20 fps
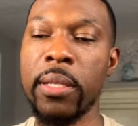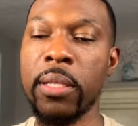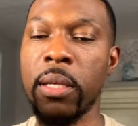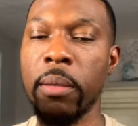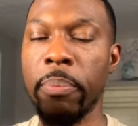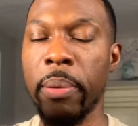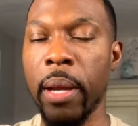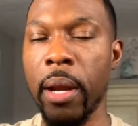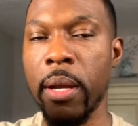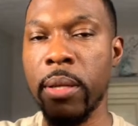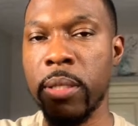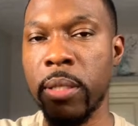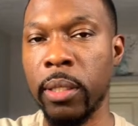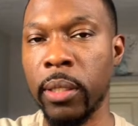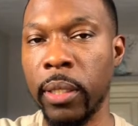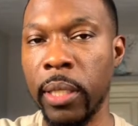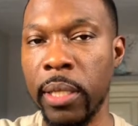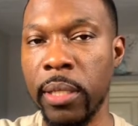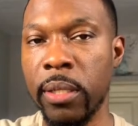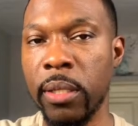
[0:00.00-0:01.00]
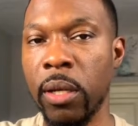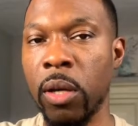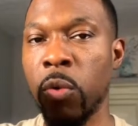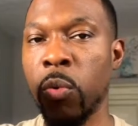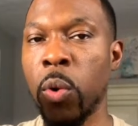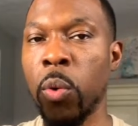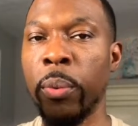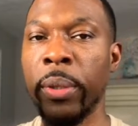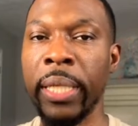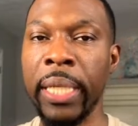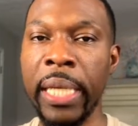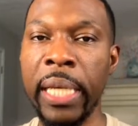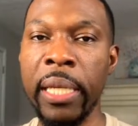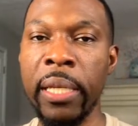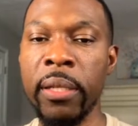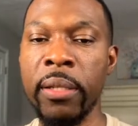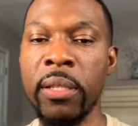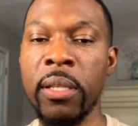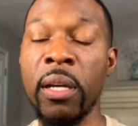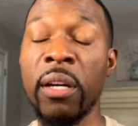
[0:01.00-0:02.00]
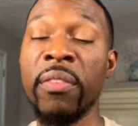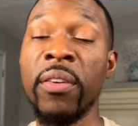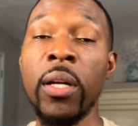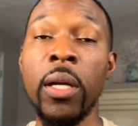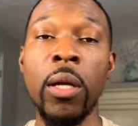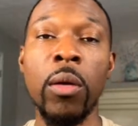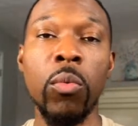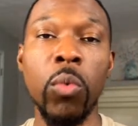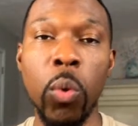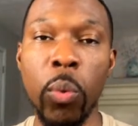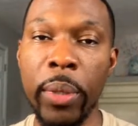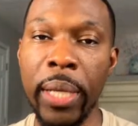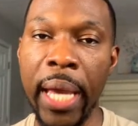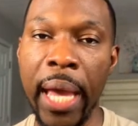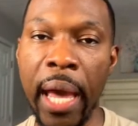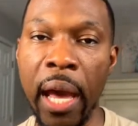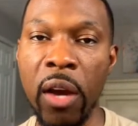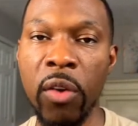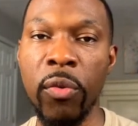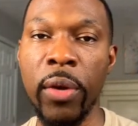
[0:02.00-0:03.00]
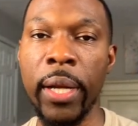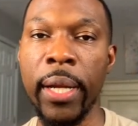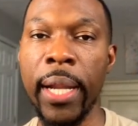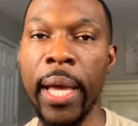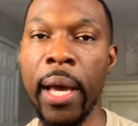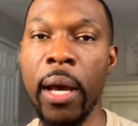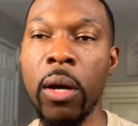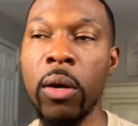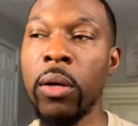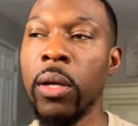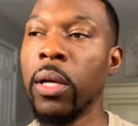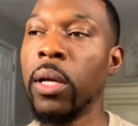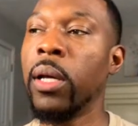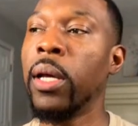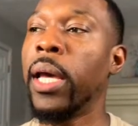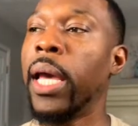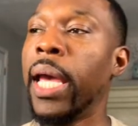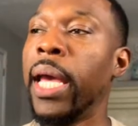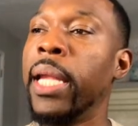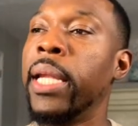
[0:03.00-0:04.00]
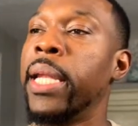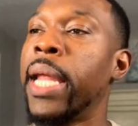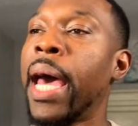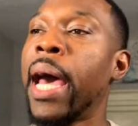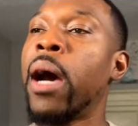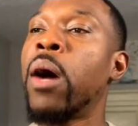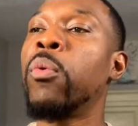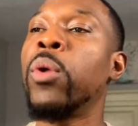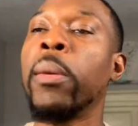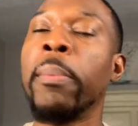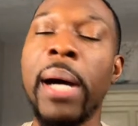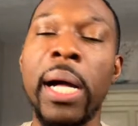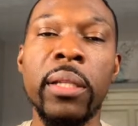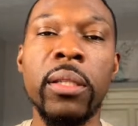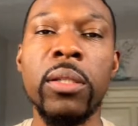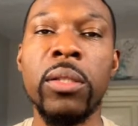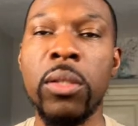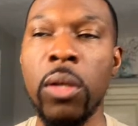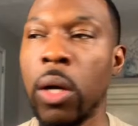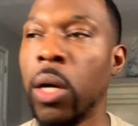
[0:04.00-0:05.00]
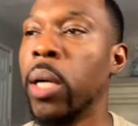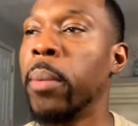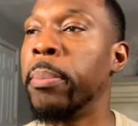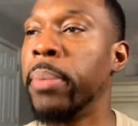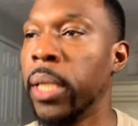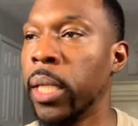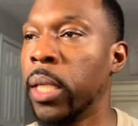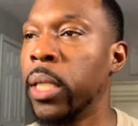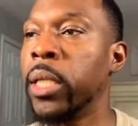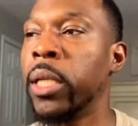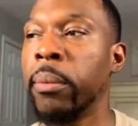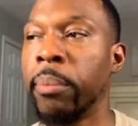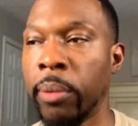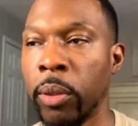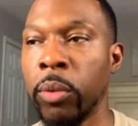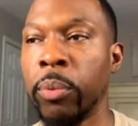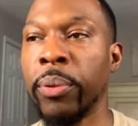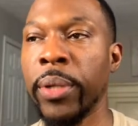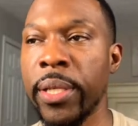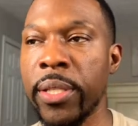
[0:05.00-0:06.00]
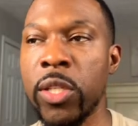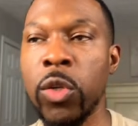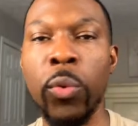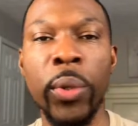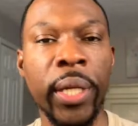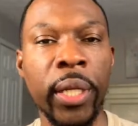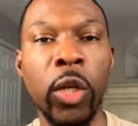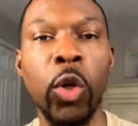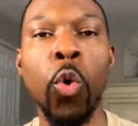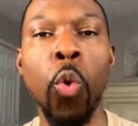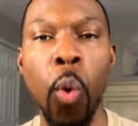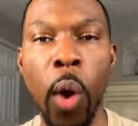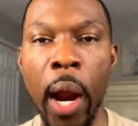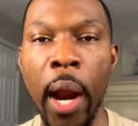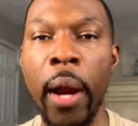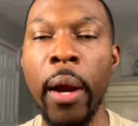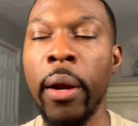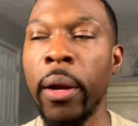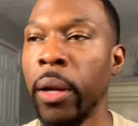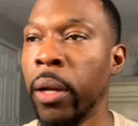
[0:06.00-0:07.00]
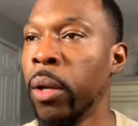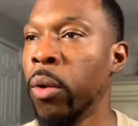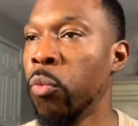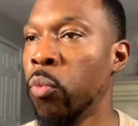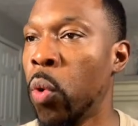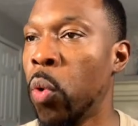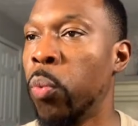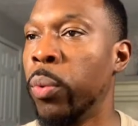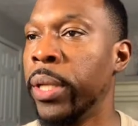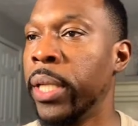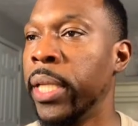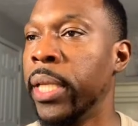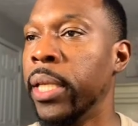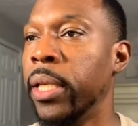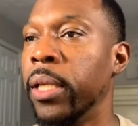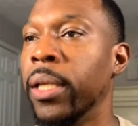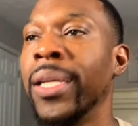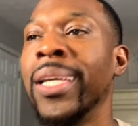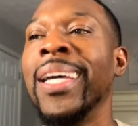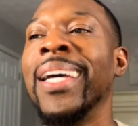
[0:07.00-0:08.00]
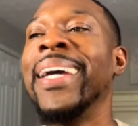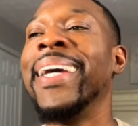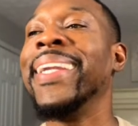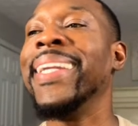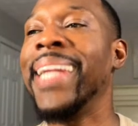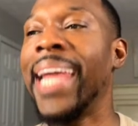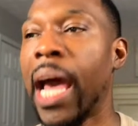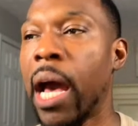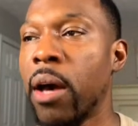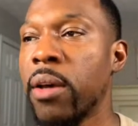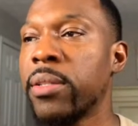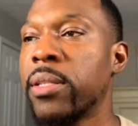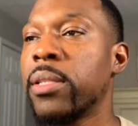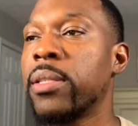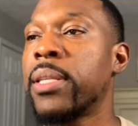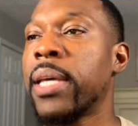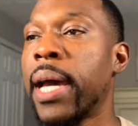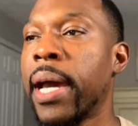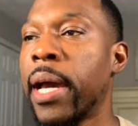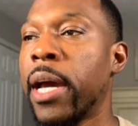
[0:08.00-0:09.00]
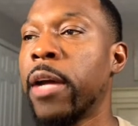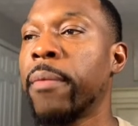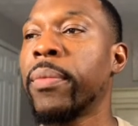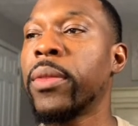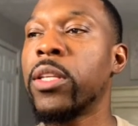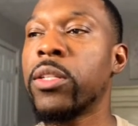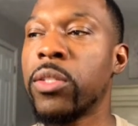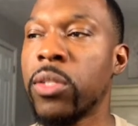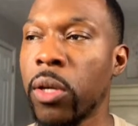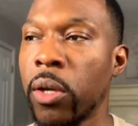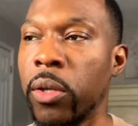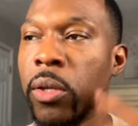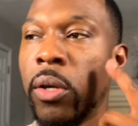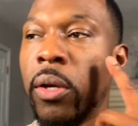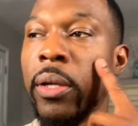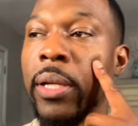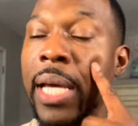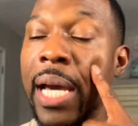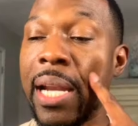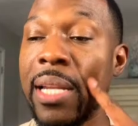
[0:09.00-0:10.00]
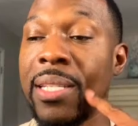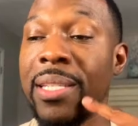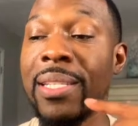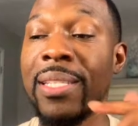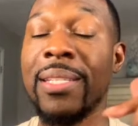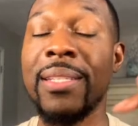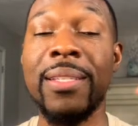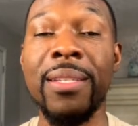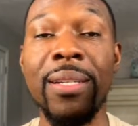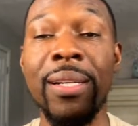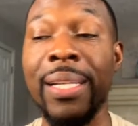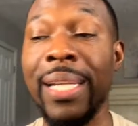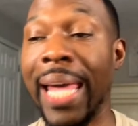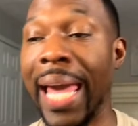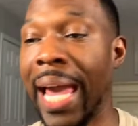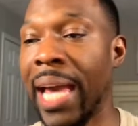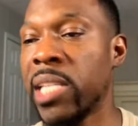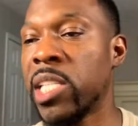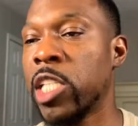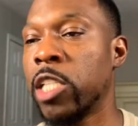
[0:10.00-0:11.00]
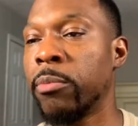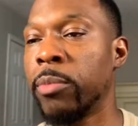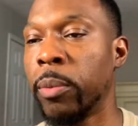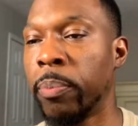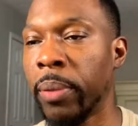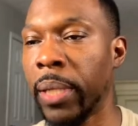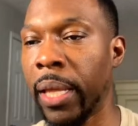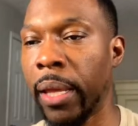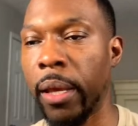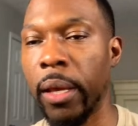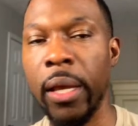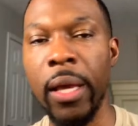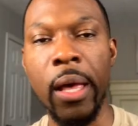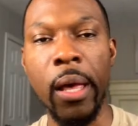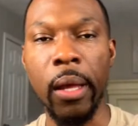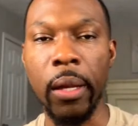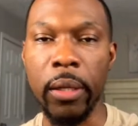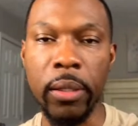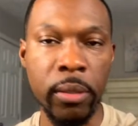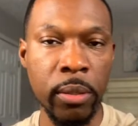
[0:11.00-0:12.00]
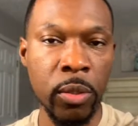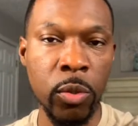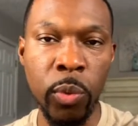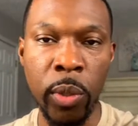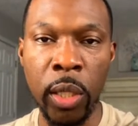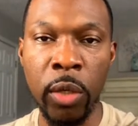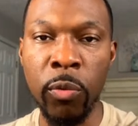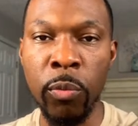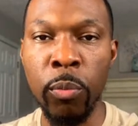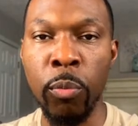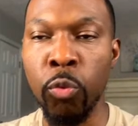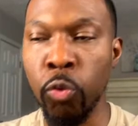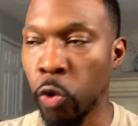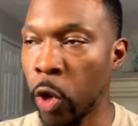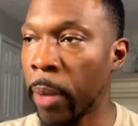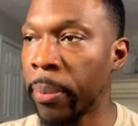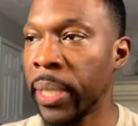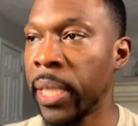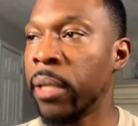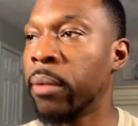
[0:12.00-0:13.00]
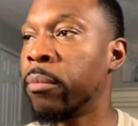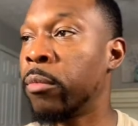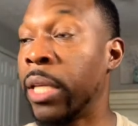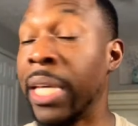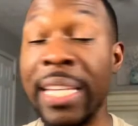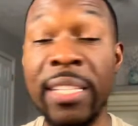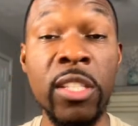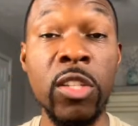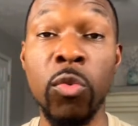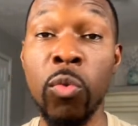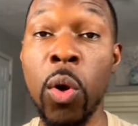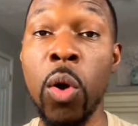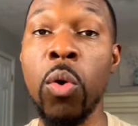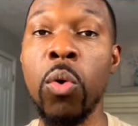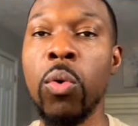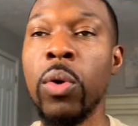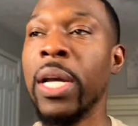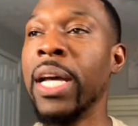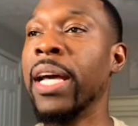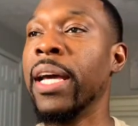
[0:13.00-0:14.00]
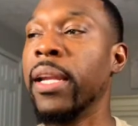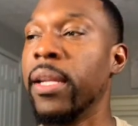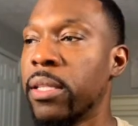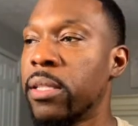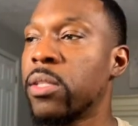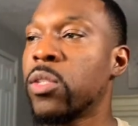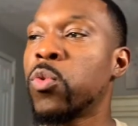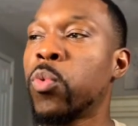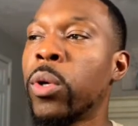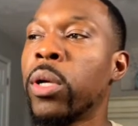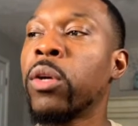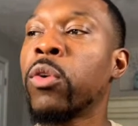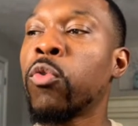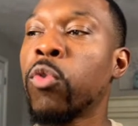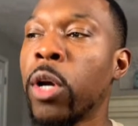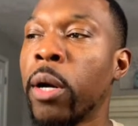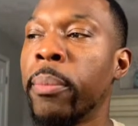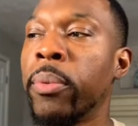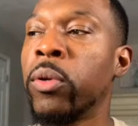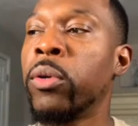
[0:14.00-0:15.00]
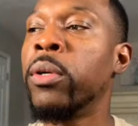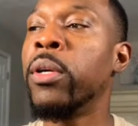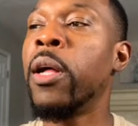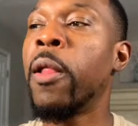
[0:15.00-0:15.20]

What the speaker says: compared to the list on what we need and stuff, what we have right now. And now we're about to start building the blueprint so we can acquire what we need. Now it's the time to turn your analysis into an actionable plan. This is what a rubber hits the road. This is what a rubber